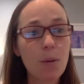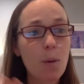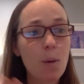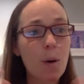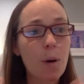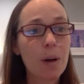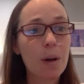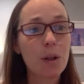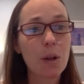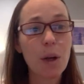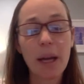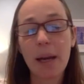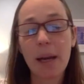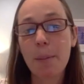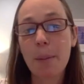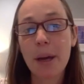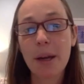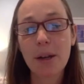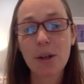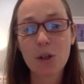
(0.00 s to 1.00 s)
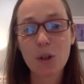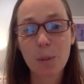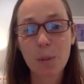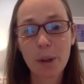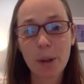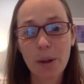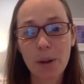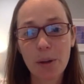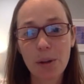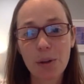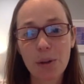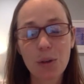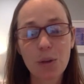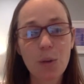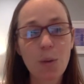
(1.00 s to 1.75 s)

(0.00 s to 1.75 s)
or you can't manage your bills,